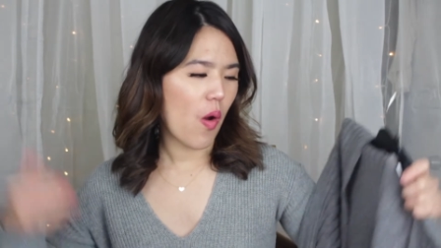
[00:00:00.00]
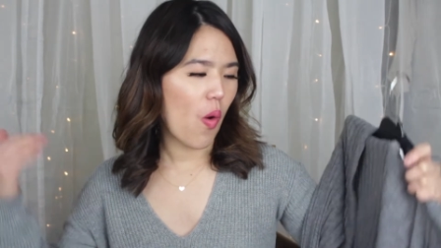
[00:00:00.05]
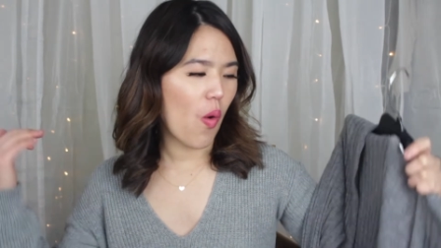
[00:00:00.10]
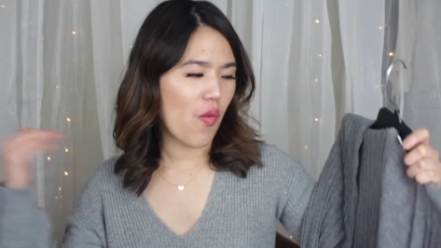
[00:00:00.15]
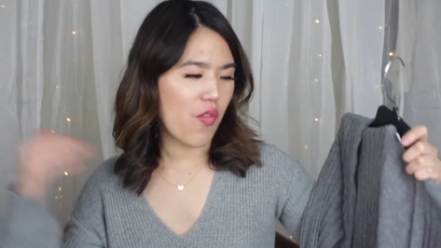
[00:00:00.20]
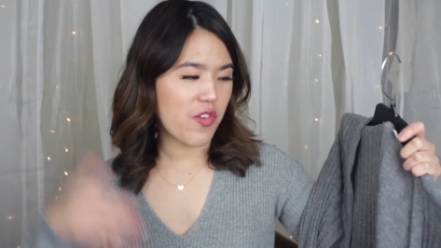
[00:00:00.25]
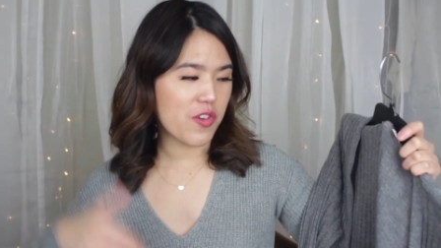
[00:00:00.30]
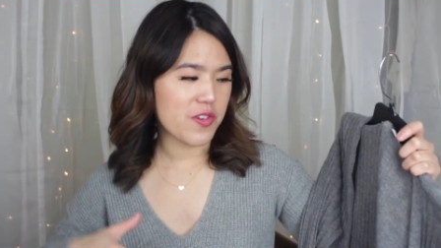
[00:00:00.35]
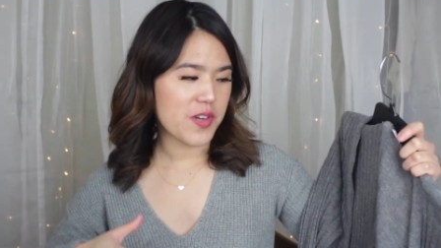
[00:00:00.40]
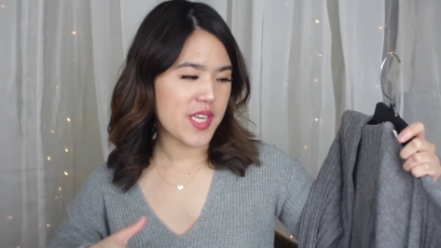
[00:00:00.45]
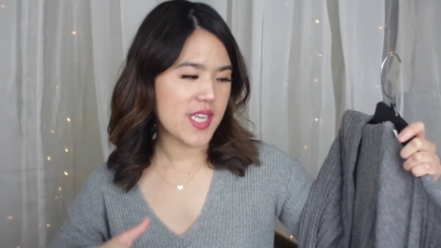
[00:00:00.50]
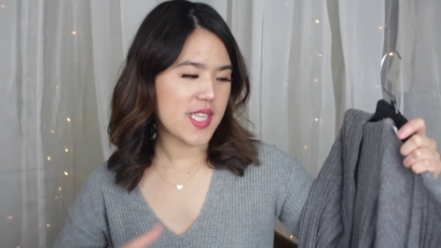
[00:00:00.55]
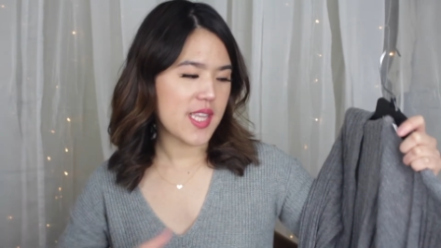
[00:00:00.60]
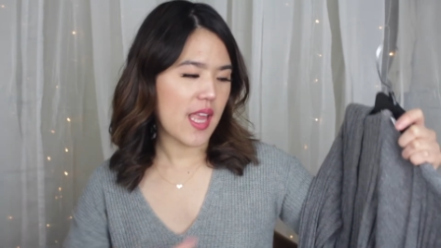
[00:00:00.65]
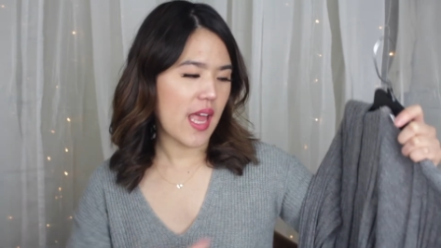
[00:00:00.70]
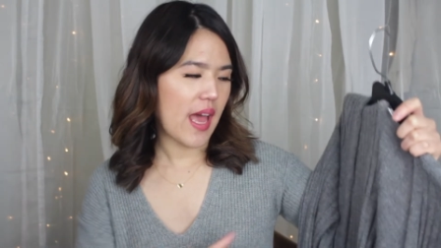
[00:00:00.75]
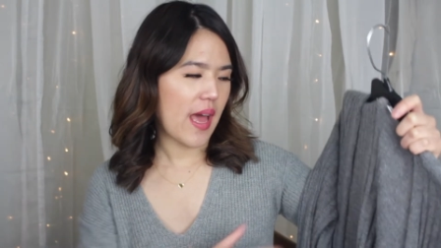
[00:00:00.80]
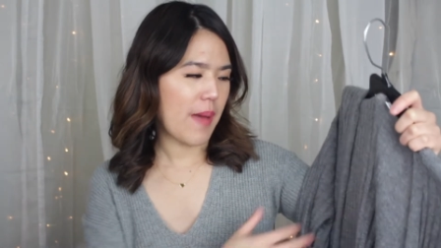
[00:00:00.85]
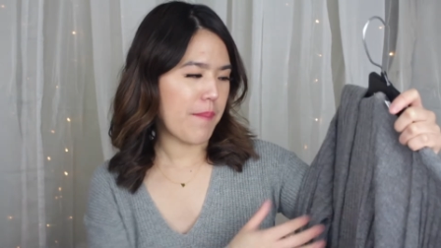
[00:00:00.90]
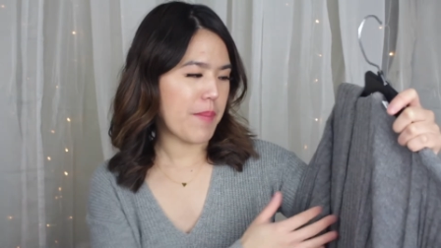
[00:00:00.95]
over it,
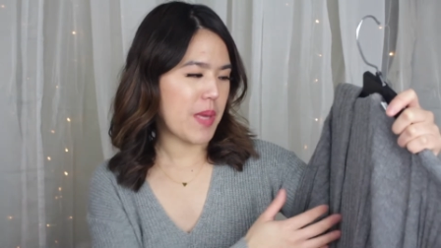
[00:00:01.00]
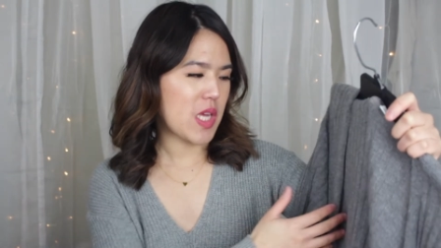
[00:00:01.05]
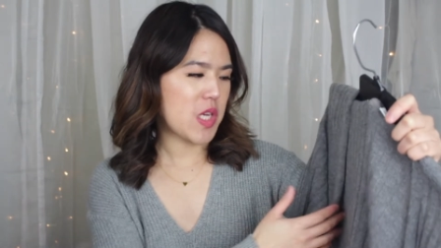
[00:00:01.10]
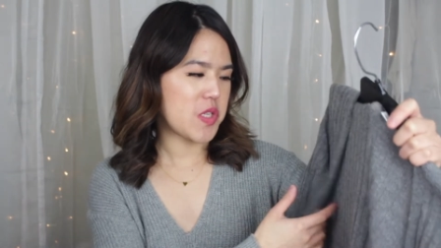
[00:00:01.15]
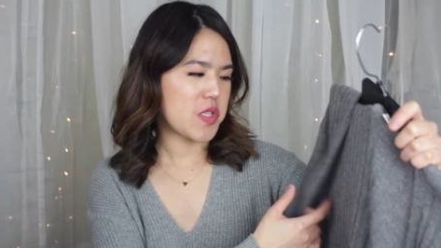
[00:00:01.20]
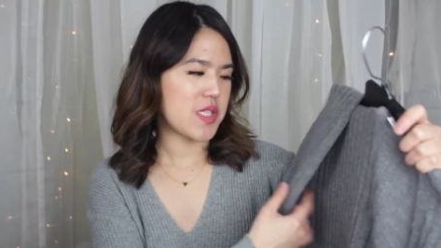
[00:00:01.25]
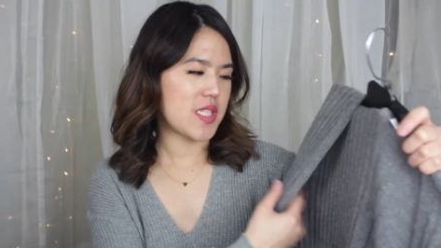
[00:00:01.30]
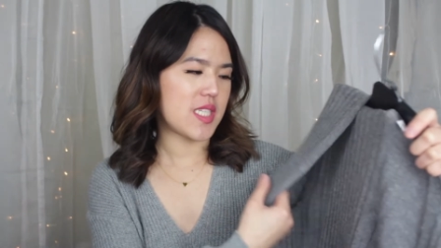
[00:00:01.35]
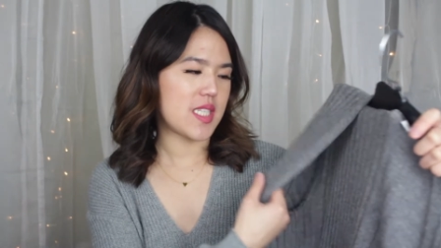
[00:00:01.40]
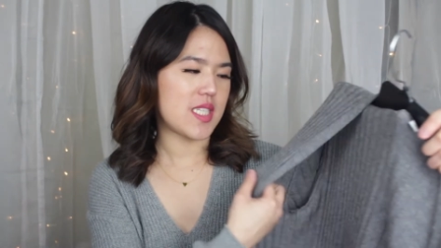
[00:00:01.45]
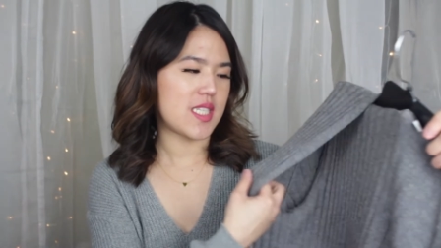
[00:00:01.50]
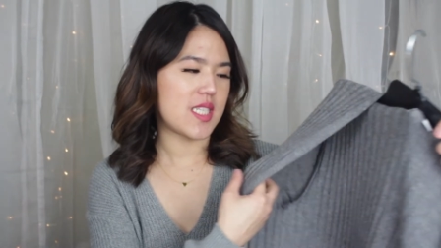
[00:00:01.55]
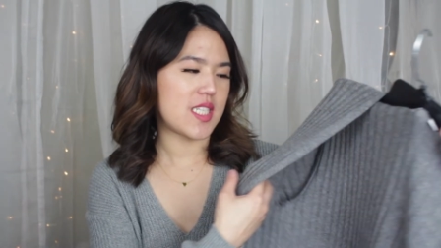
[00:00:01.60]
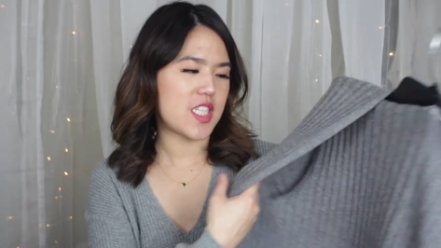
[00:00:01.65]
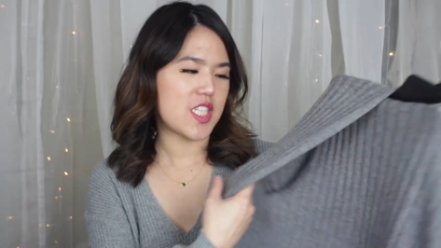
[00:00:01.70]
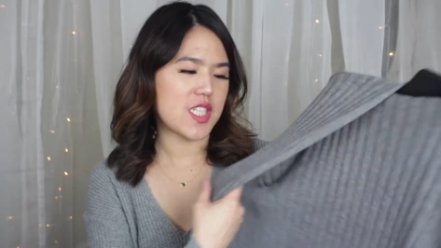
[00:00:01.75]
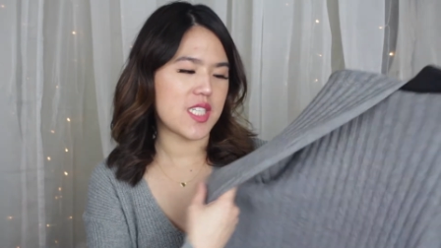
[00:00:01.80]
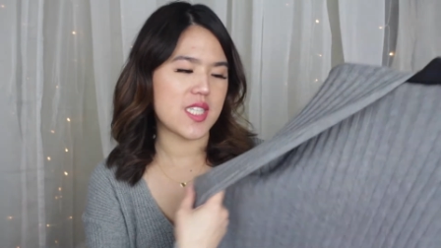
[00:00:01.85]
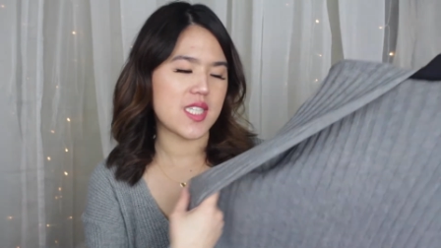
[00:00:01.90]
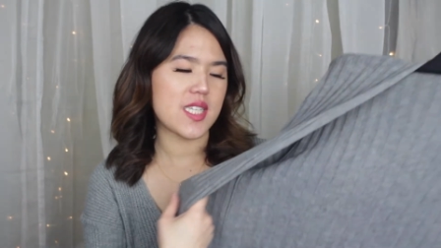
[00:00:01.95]
and because it's
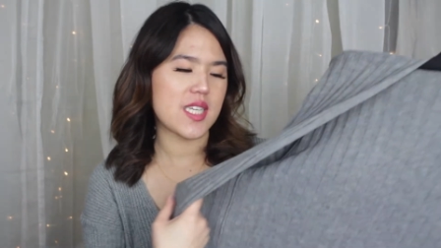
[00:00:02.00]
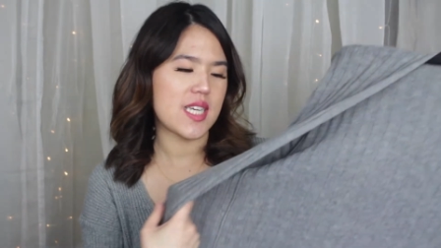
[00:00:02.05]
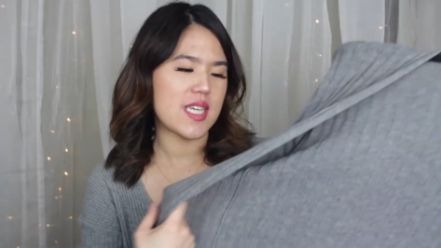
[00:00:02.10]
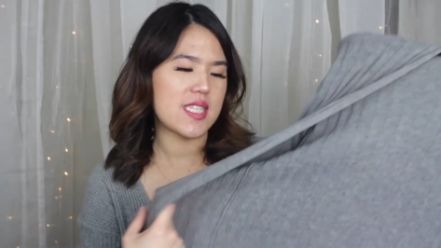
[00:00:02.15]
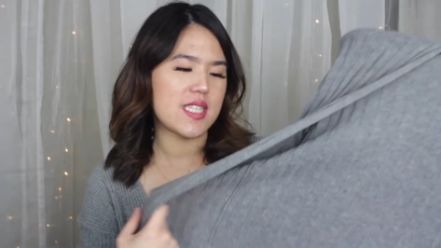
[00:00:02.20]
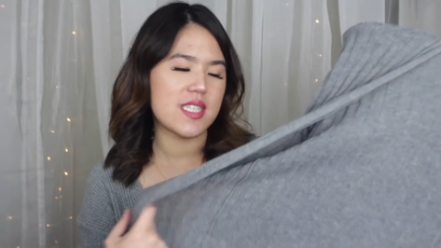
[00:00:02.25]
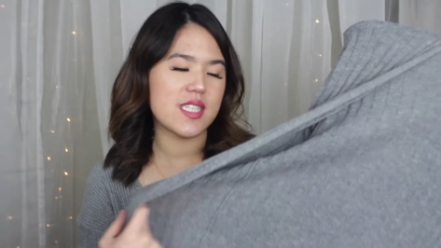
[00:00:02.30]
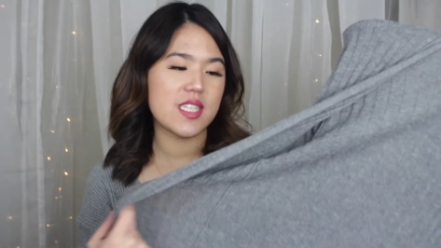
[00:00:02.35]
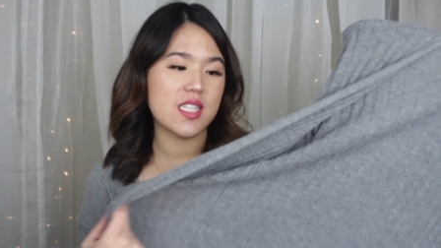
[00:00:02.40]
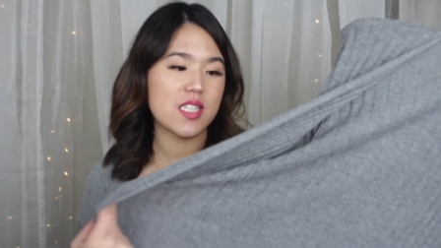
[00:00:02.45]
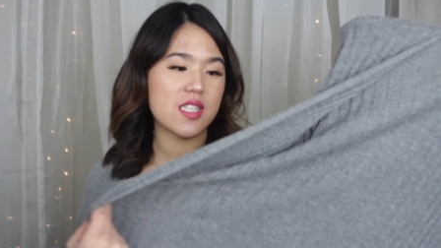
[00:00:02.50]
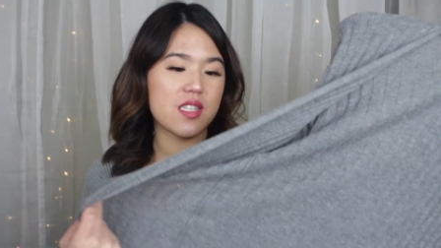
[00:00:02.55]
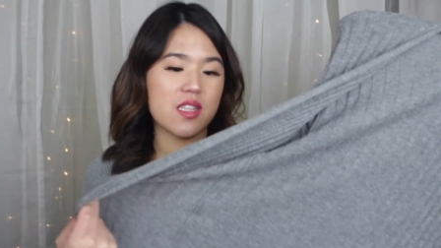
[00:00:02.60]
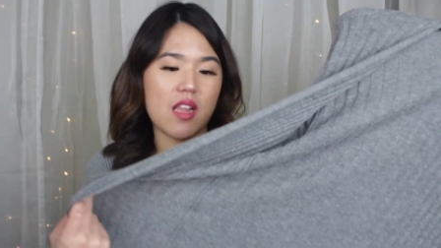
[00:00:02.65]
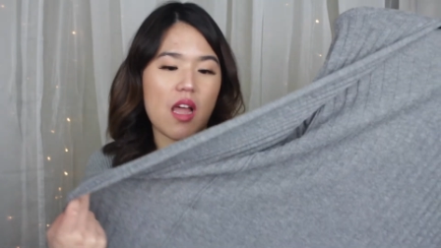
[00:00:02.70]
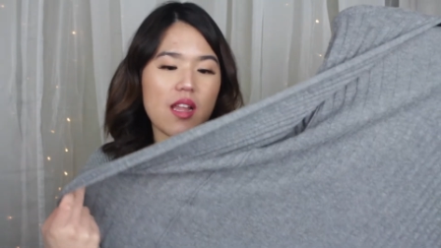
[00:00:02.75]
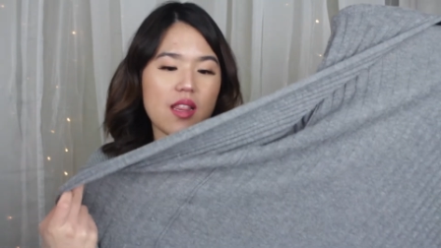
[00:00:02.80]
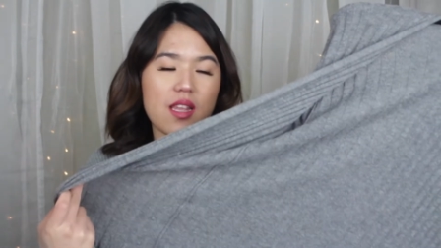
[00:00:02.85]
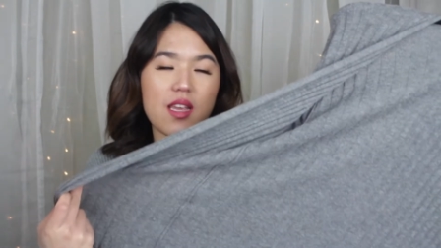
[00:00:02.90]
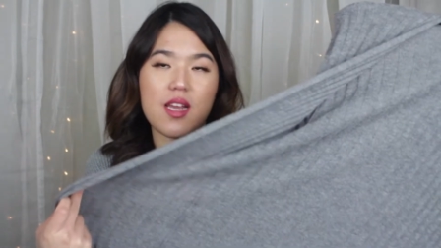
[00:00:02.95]
just it's just
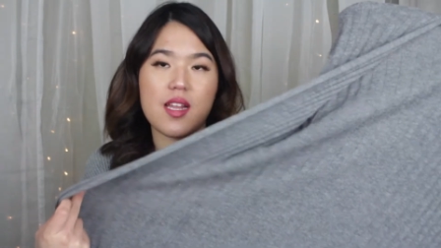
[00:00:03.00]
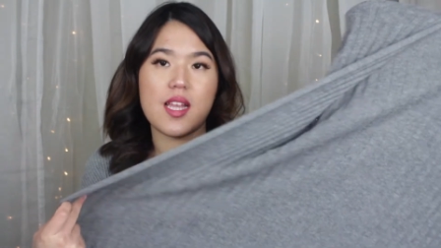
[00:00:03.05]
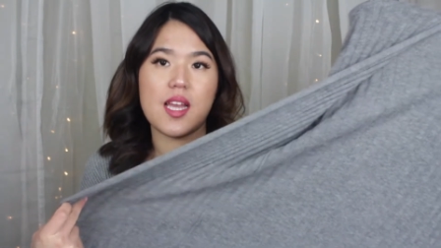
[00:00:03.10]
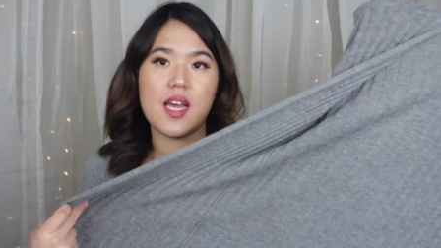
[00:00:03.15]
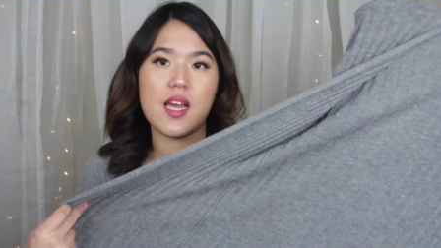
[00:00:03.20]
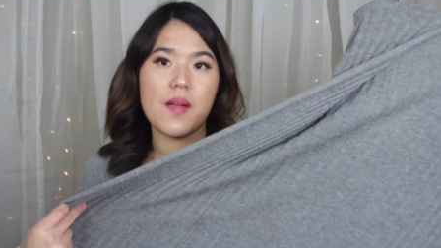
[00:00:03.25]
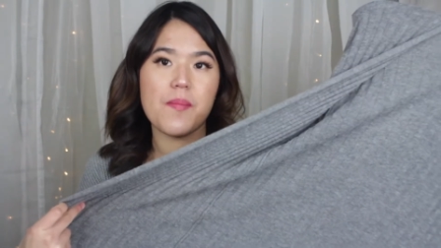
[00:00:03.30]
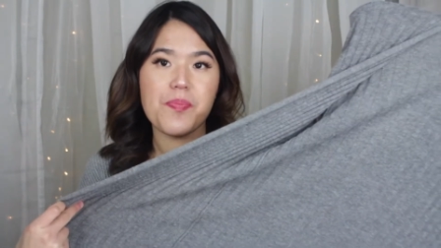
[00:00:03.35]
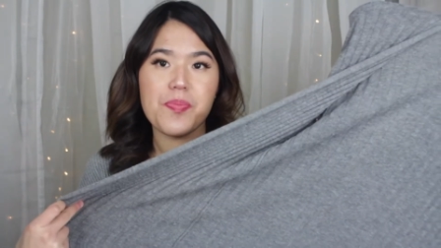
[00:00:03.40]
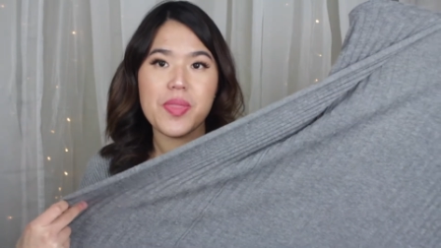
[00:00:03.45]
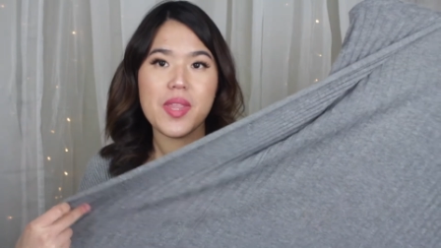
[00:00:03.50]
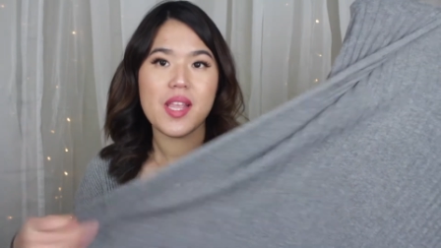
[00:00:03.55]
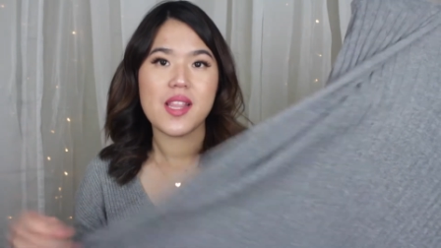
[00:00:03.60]
not gonna